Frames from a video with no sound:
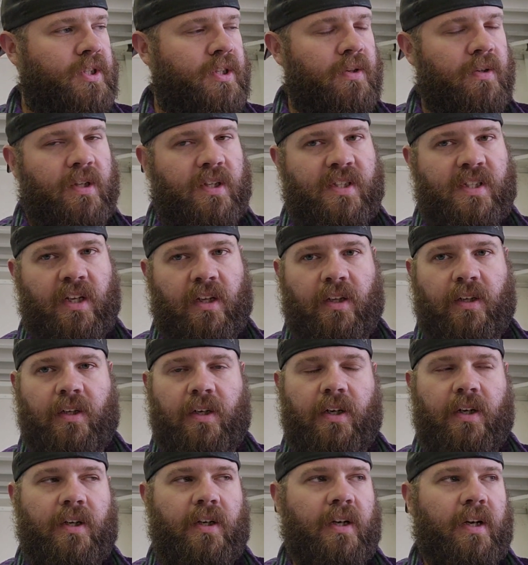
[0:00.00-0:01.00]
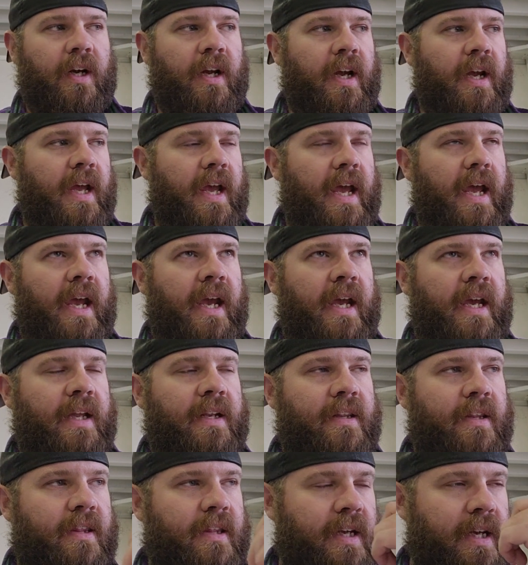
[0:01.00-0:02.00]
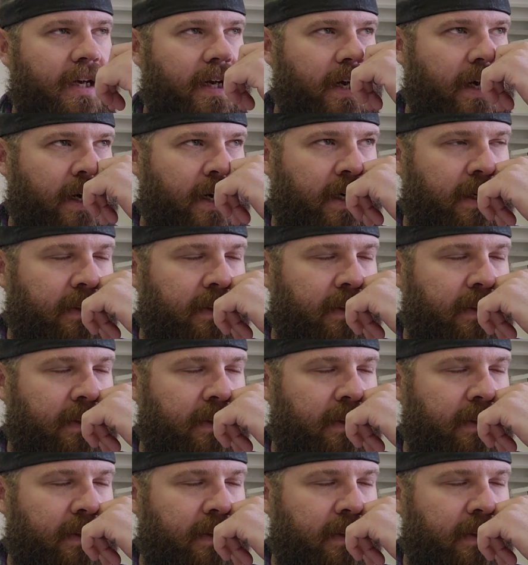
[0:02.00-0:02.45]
to the cylinder and the